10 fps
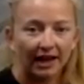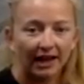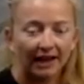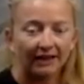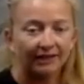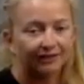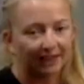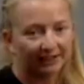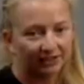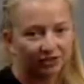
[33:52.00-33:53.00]
And if
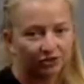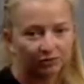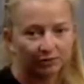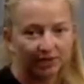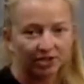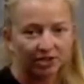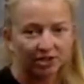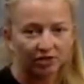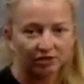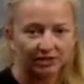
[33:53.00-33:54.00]
that's too much, then
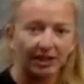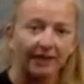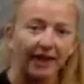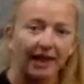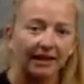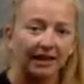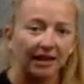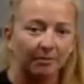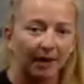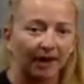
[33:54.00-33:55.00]
you just let that knee
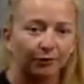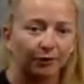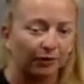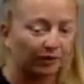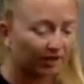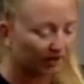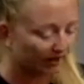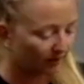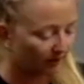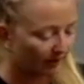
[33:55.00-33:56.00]
come back forward a
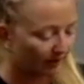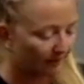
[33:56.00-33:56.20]
little bit.